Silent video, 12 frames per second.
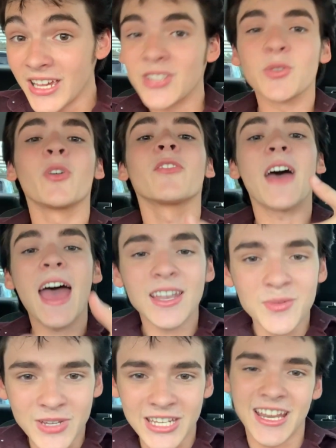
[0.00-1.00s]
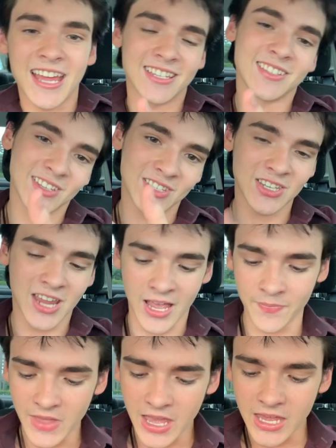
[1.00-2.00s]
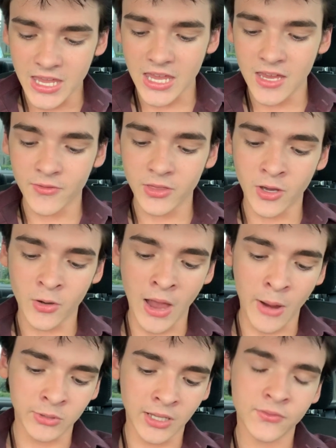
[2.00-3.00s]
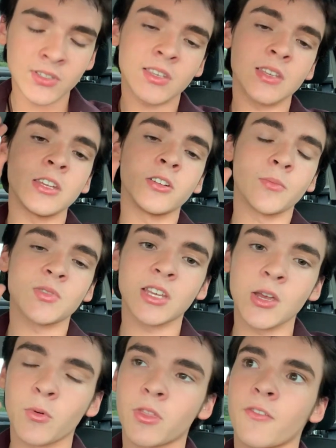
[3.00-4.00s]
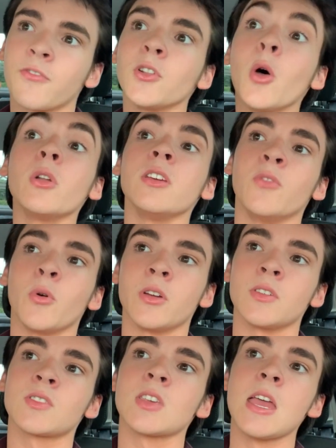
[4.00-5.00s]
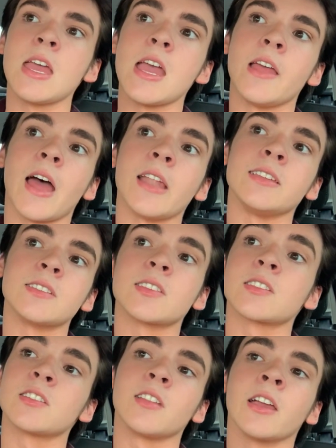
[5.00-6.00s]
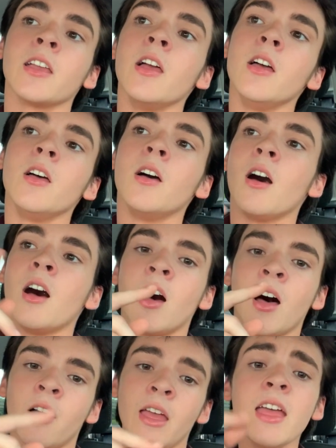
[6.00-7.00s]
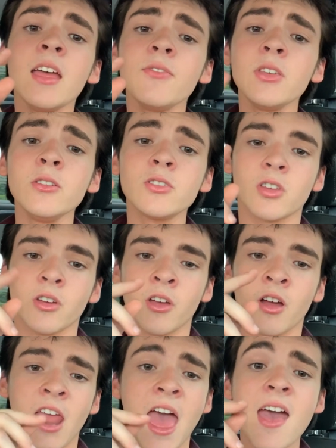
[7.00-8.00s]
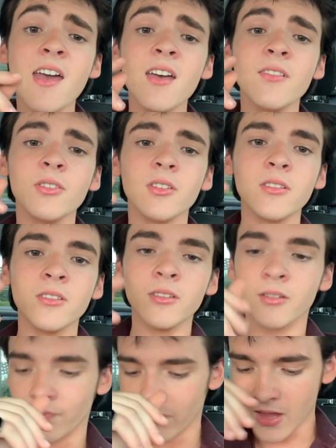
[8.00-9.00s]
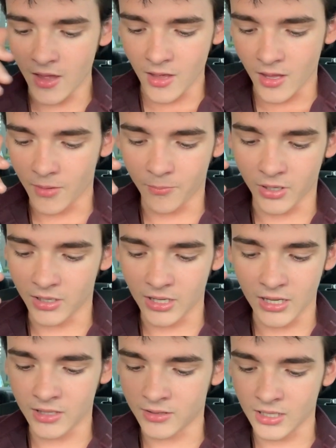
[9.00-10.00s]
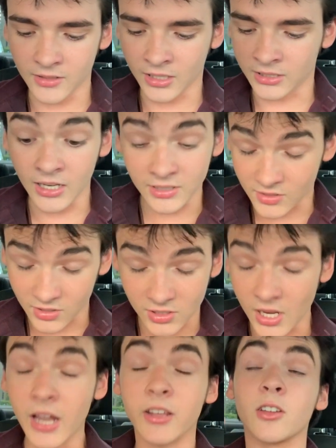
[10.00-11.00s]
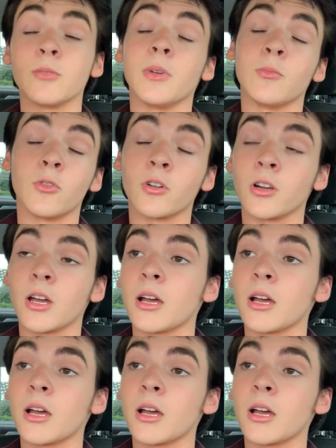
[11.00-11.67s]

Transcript: so it would have had to be 1969, even though I would love to hear him sing it with a floaty voice in 1960, like, oh, if you should ever. But, and then, like, 1969, it could have been more,